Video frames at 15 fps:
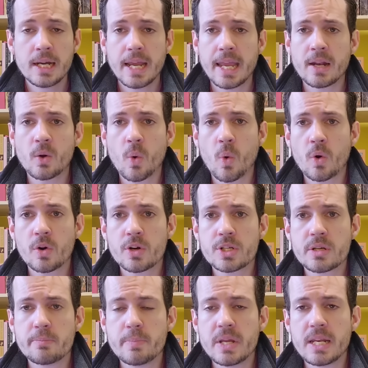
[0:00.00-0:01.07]
in order
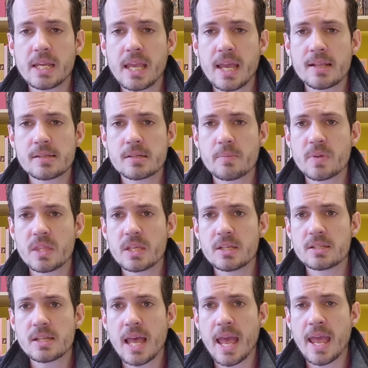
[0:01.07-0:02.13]
to mitigate some of
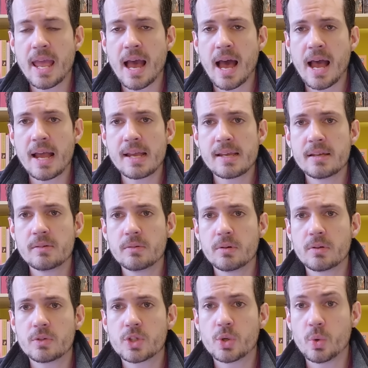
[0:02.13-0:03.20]
these AI
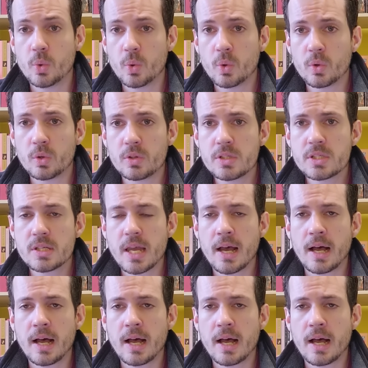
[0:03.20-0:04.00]
tools